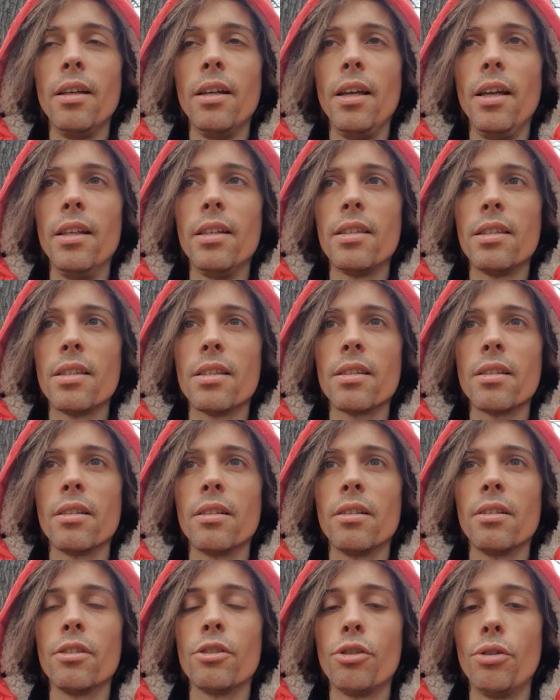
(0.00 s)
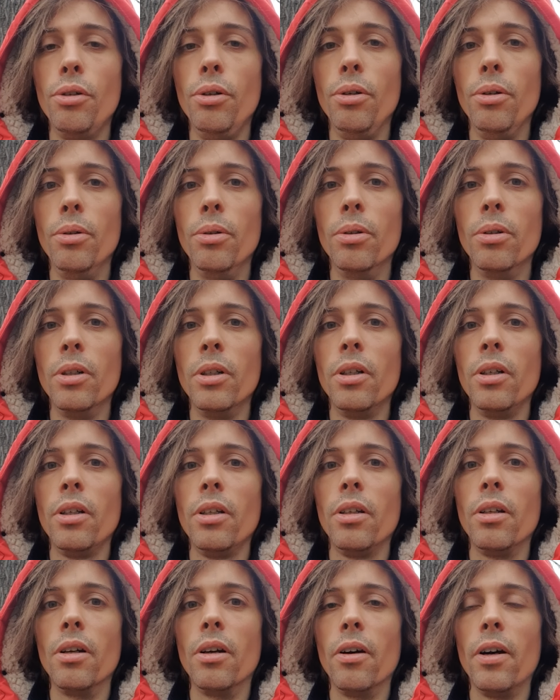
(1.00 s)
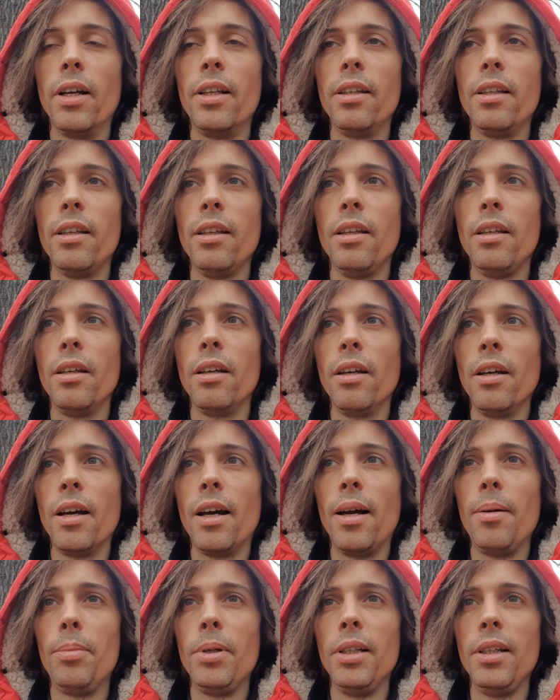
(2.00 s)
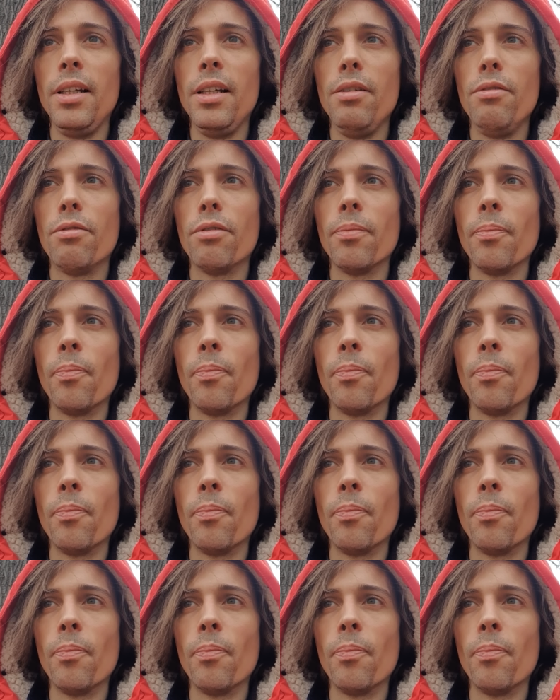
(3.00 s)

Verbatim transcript: It's true, you know. And the I believe